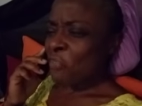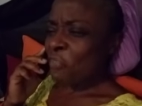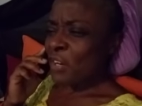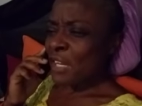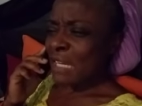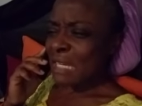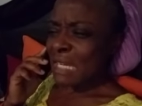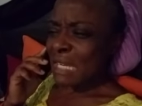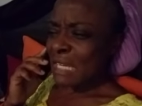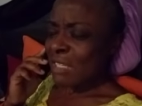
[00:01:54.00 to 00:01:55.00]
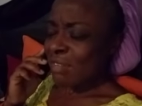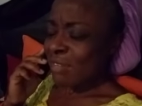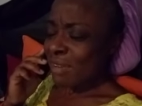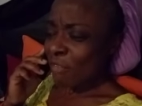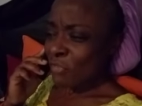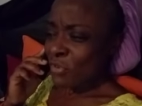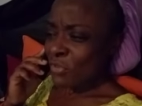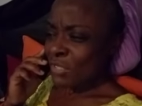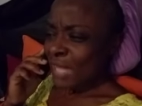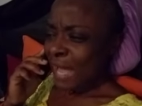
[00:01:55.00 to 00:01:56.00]
freaky dicky stuff you
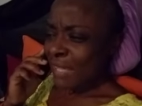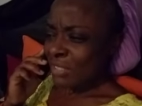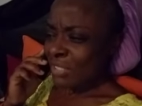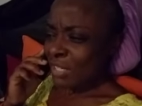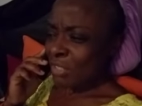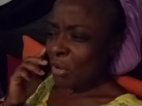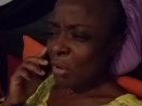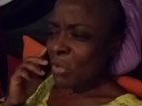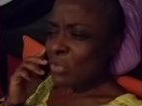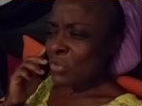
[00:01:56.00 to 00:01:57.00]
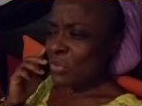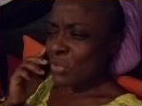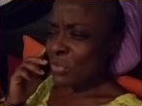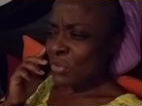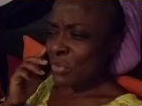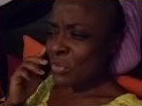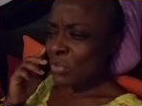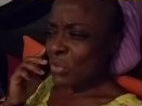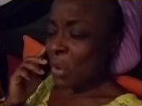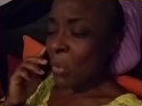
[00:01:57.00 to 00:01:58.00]
side chicks or
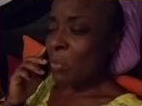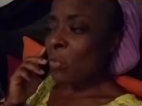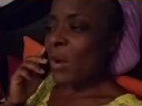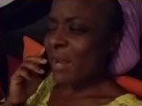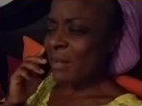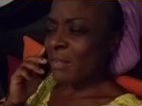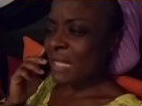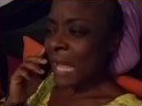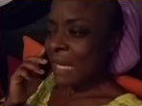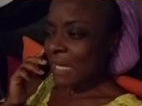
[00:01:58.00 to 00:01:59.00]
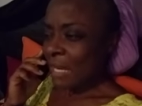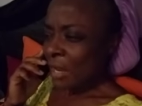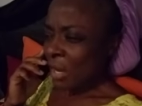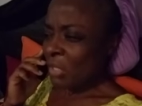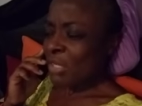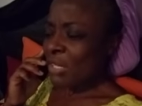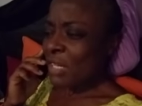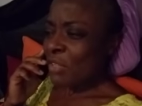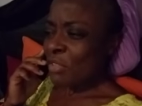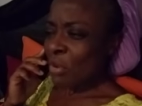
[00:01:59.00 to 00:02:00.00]
you home wreckers got
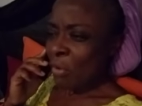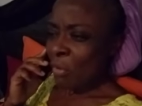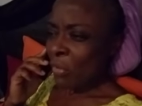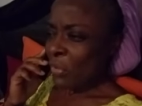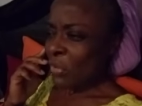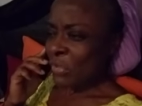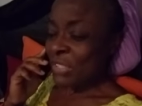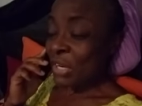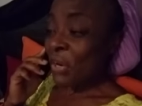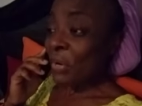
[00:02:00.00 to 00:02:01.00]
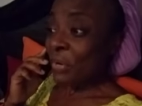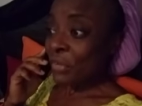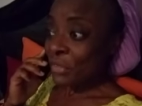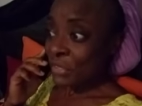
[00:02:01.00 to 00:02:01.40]
underneath your skirts